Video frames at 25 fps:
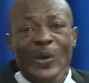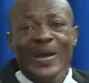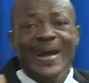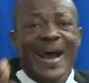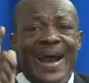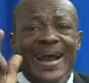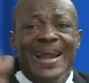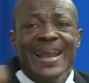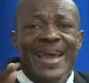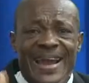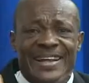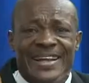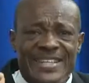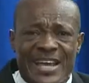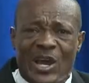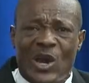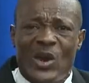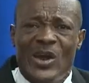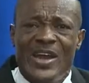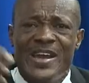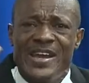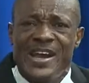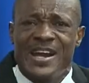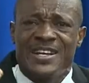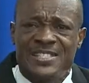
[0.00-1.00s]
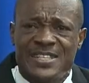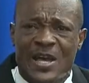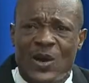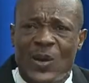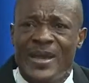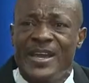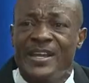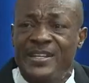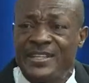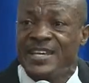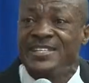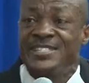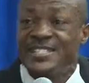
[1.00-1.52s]
or later, you're going to hear
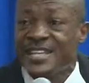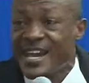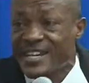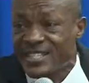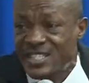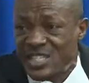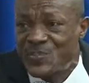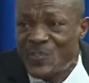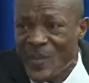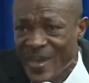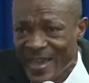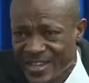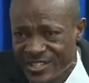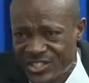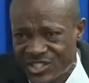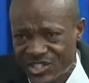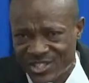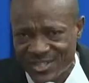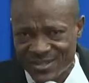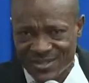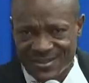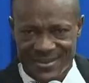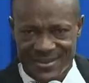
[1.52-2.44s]
it is yet speech.